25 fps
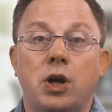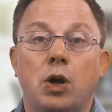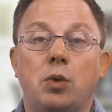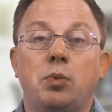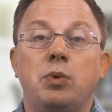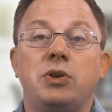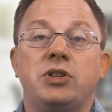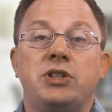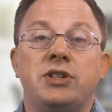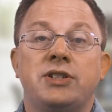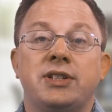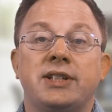
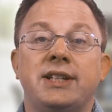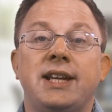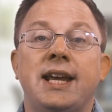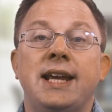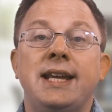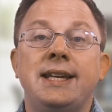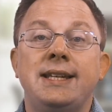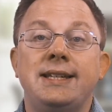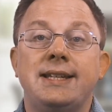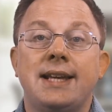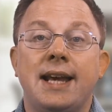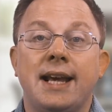which is an
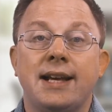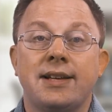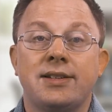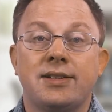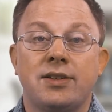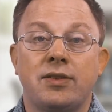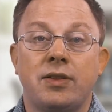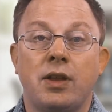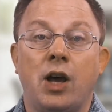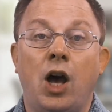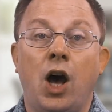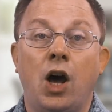index
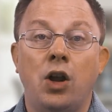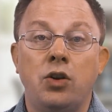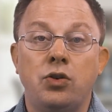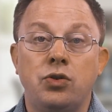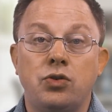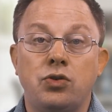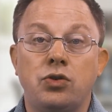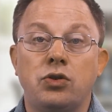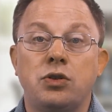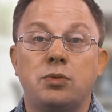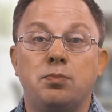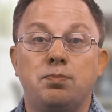of the
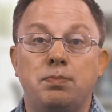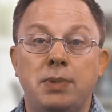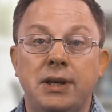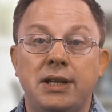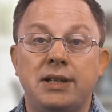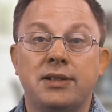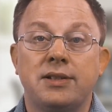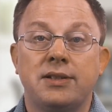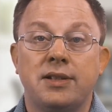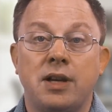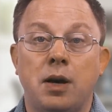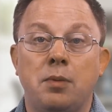100
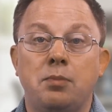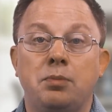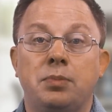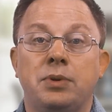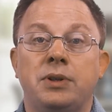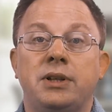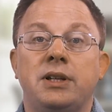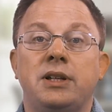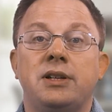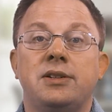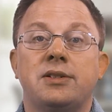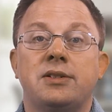biggest
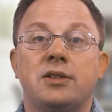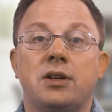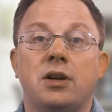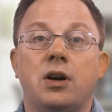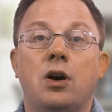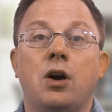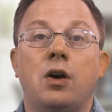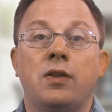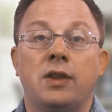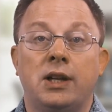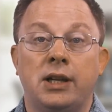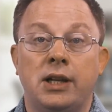companies
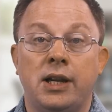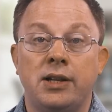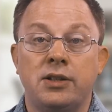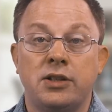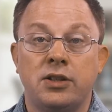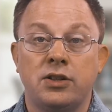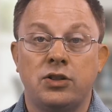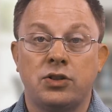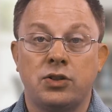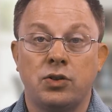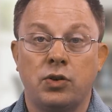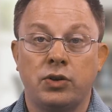on the
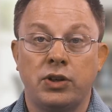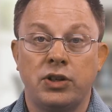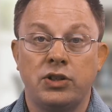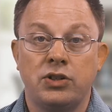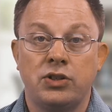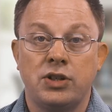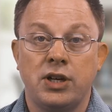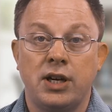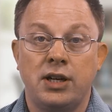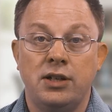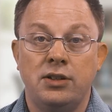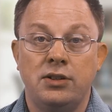London Stock
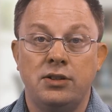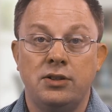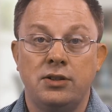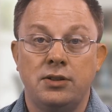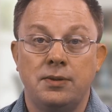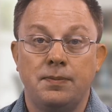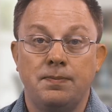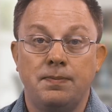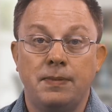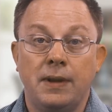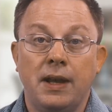Exchange.